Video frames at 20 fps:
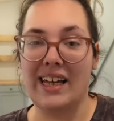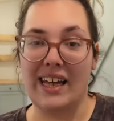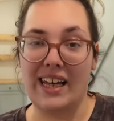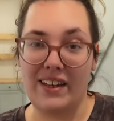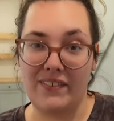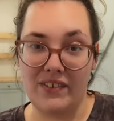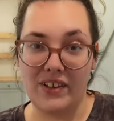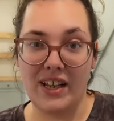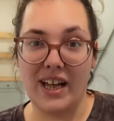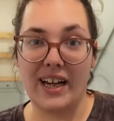
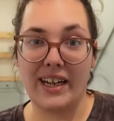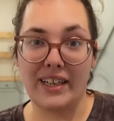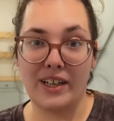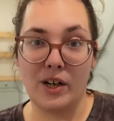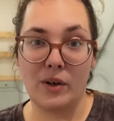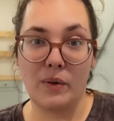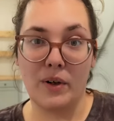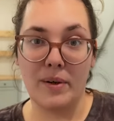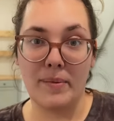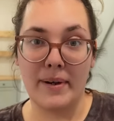If you like it,
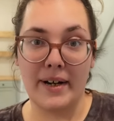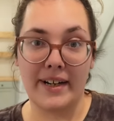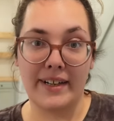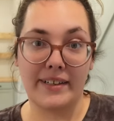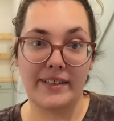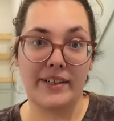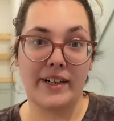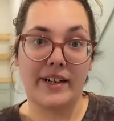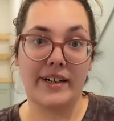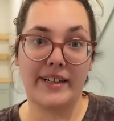don't worry about
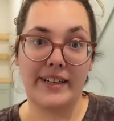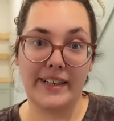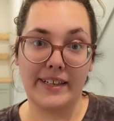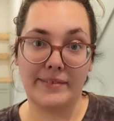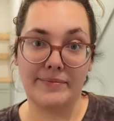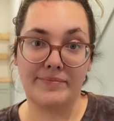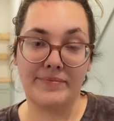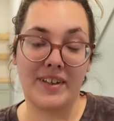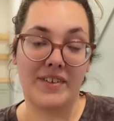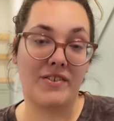it. You heard it
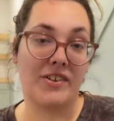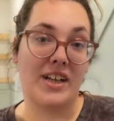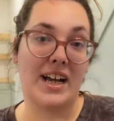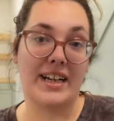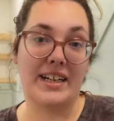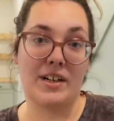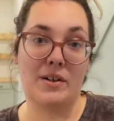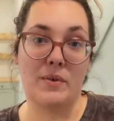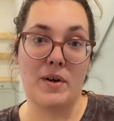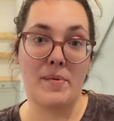there. If you like
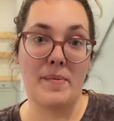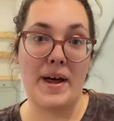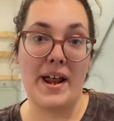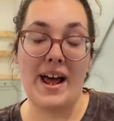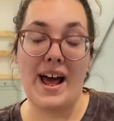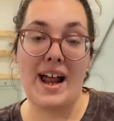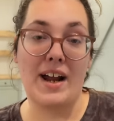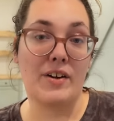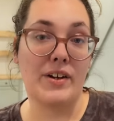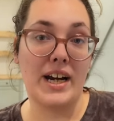it, don't worry about
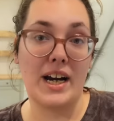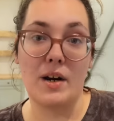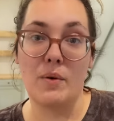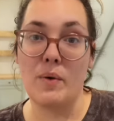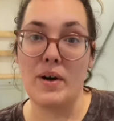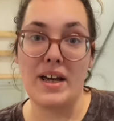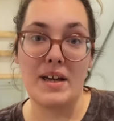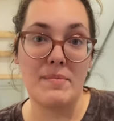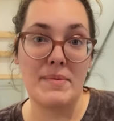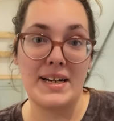it. I don't care
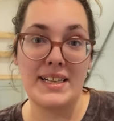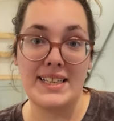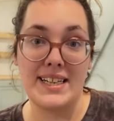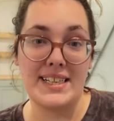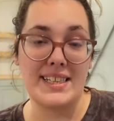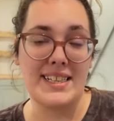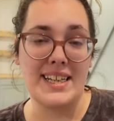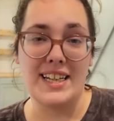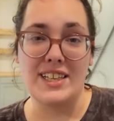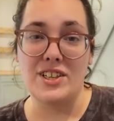what anybody
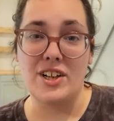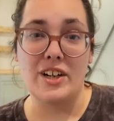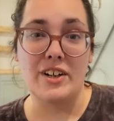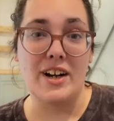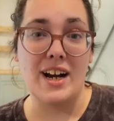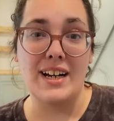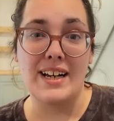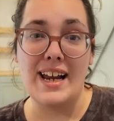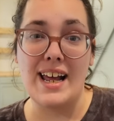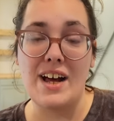says. TikTok
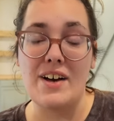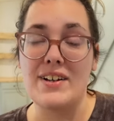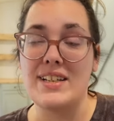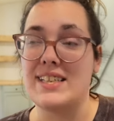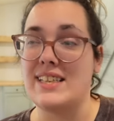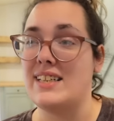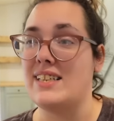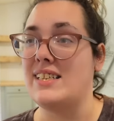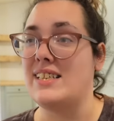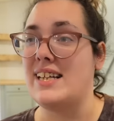right now is
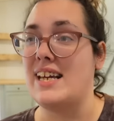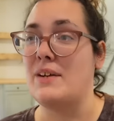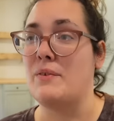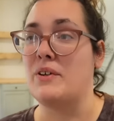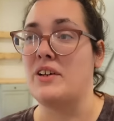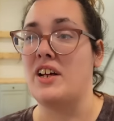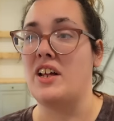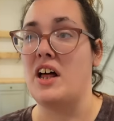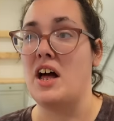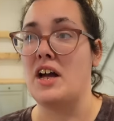in this thing
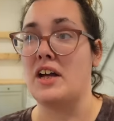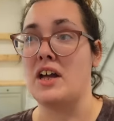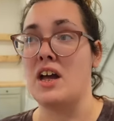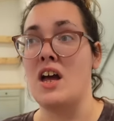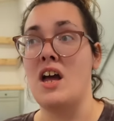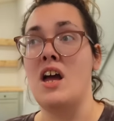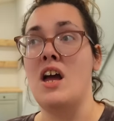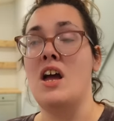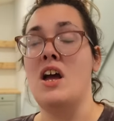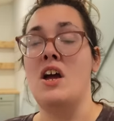where they're like,
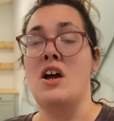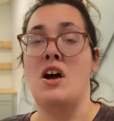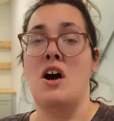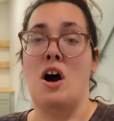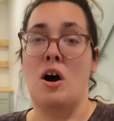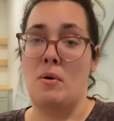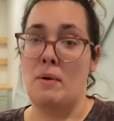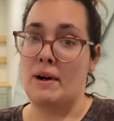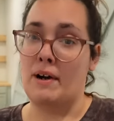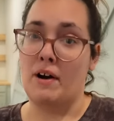
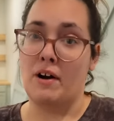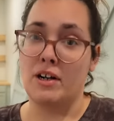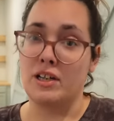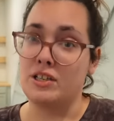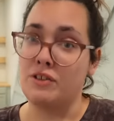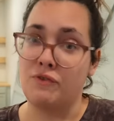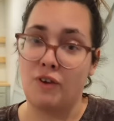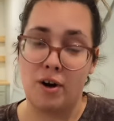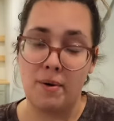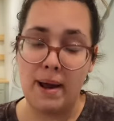oh my gosh,
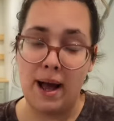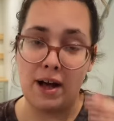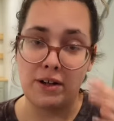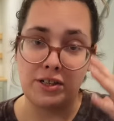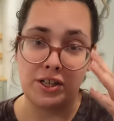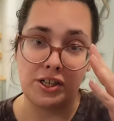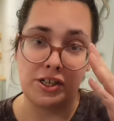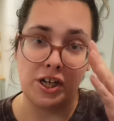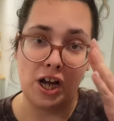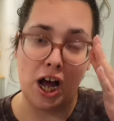
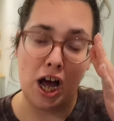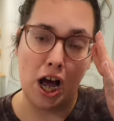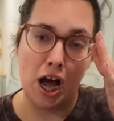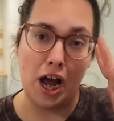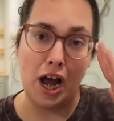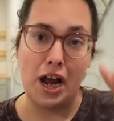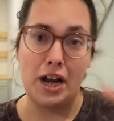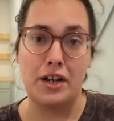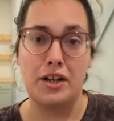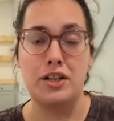farmhouse is
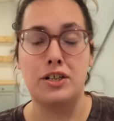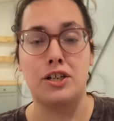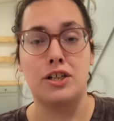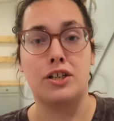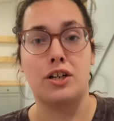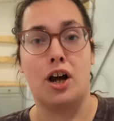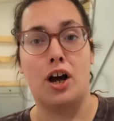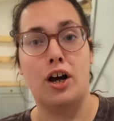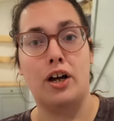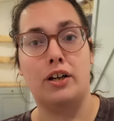done, this
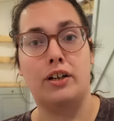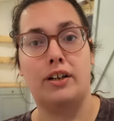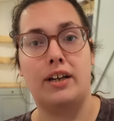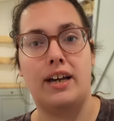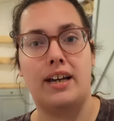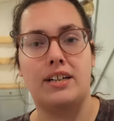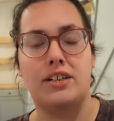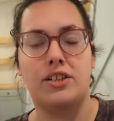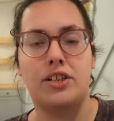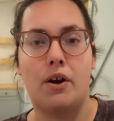is
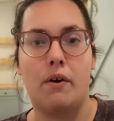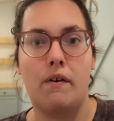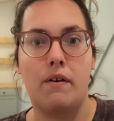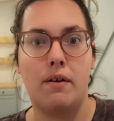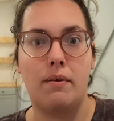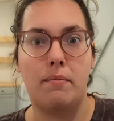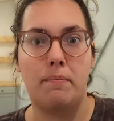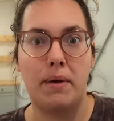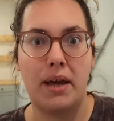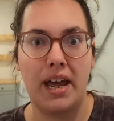ugly, and
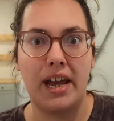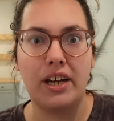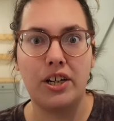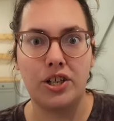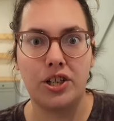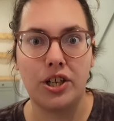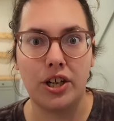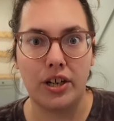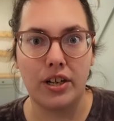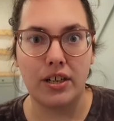showing
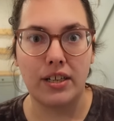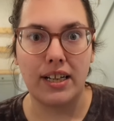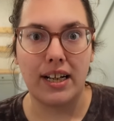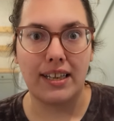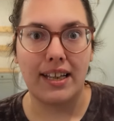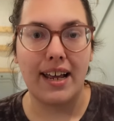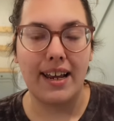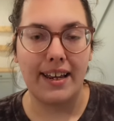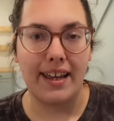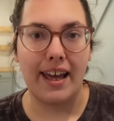pictures that
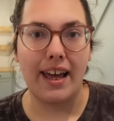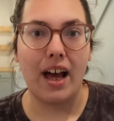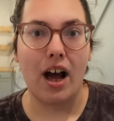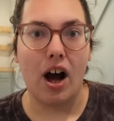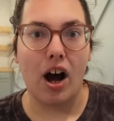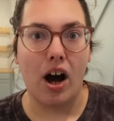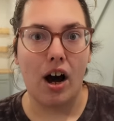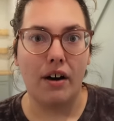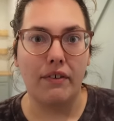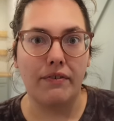they get
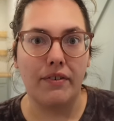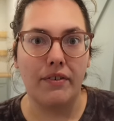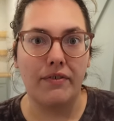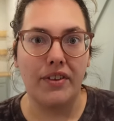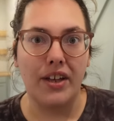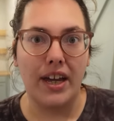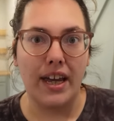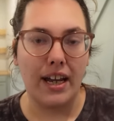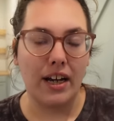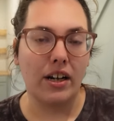off of
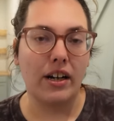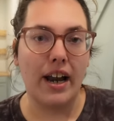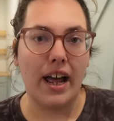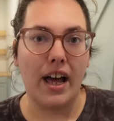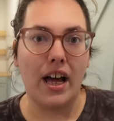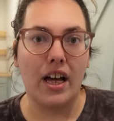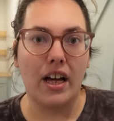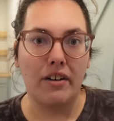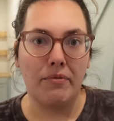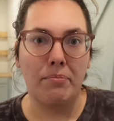the
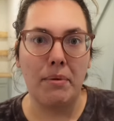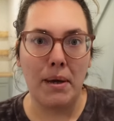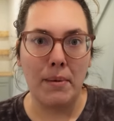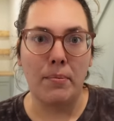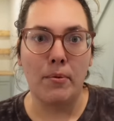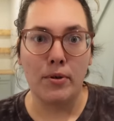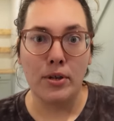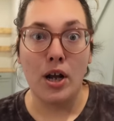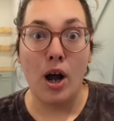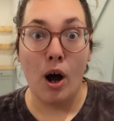internet of
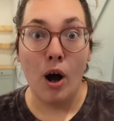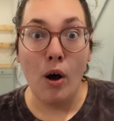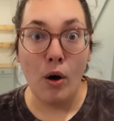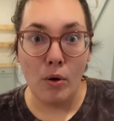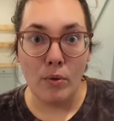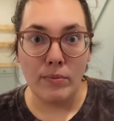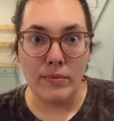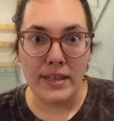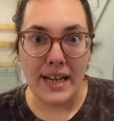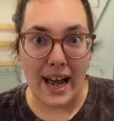people's
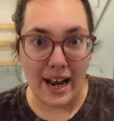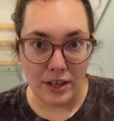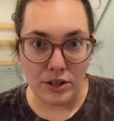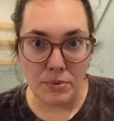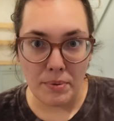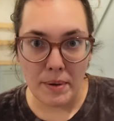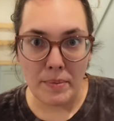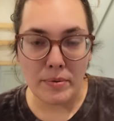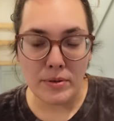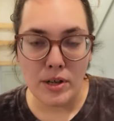homes,
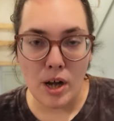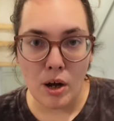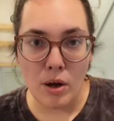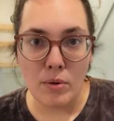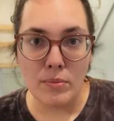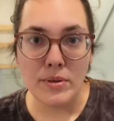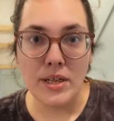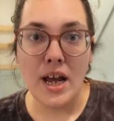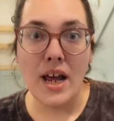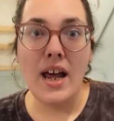actual people's
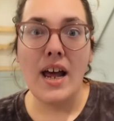homes,